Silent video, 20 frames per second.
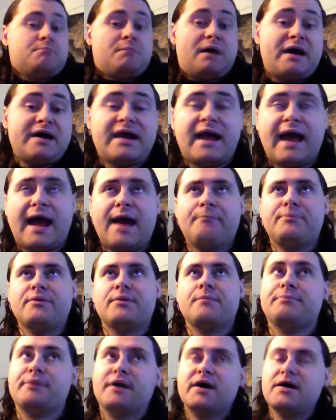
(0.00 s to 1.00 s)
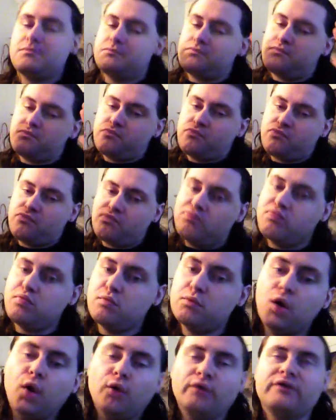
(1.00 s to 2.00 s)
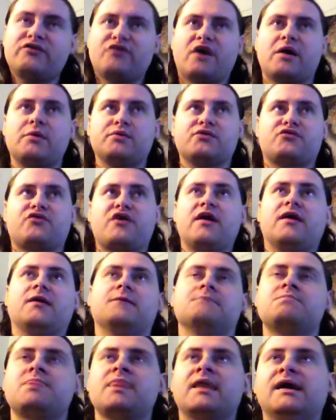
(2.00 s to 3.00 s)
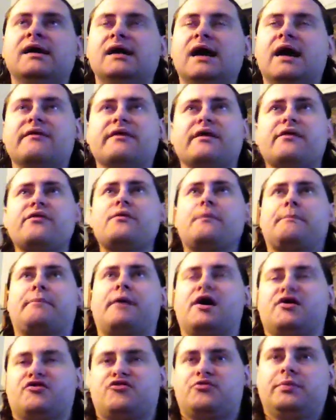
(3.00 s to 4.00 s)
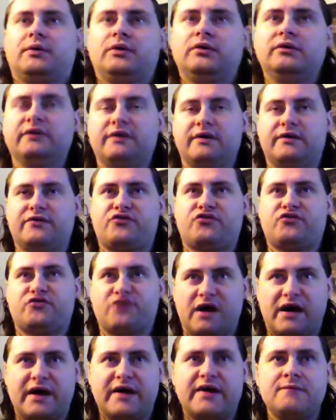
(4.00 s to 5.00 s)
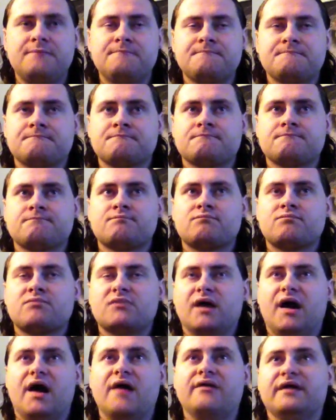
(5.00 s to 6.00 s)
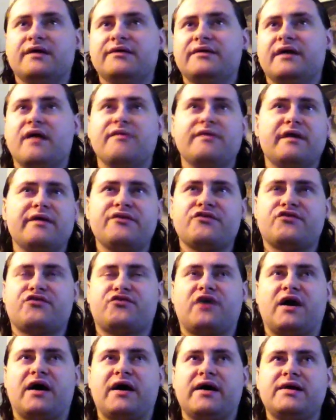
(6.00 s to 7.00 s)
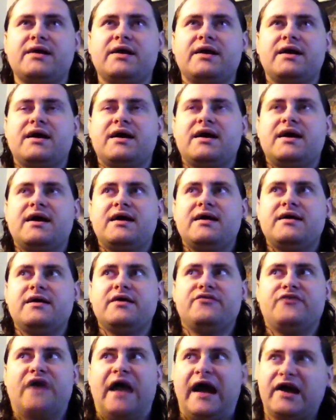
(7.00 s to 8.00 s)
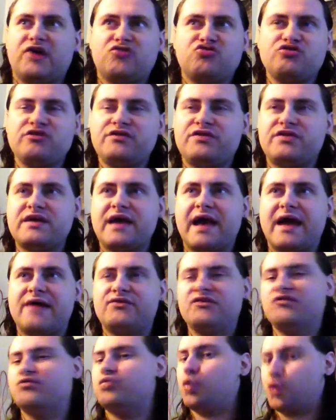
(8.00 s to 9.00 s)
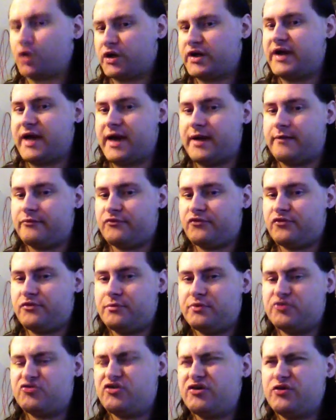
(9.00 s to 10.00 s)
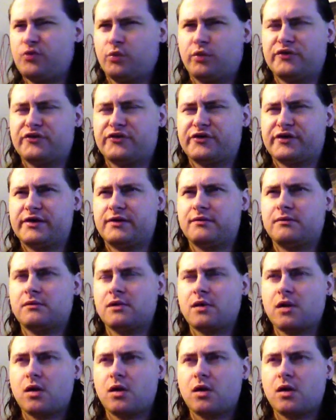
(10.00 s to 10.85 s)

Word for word: might happen, but only time will tell. Another possible sign, an, an, another sign is actually the end of War Games. But you guys are wondering.